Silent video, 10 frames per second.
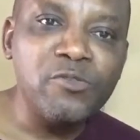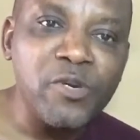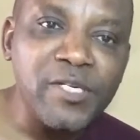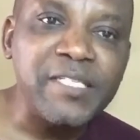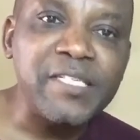
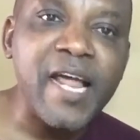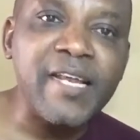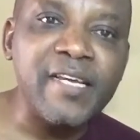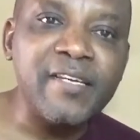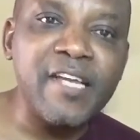do the
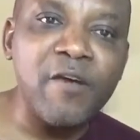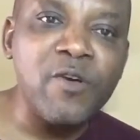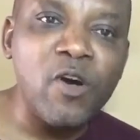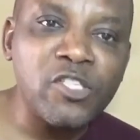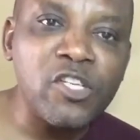training. They
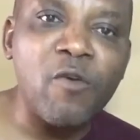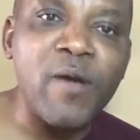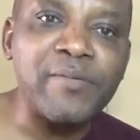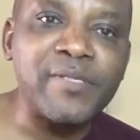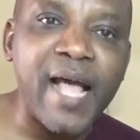will host
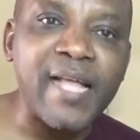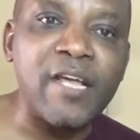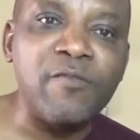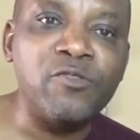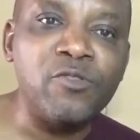your
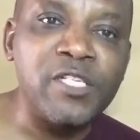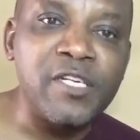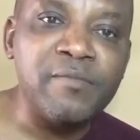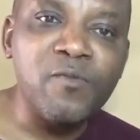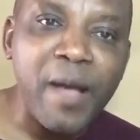website. They will do
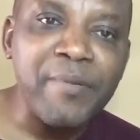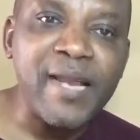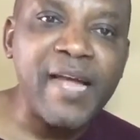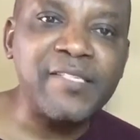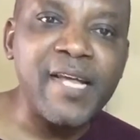the
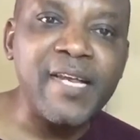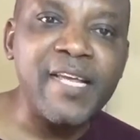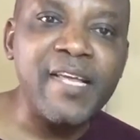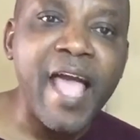webinar training.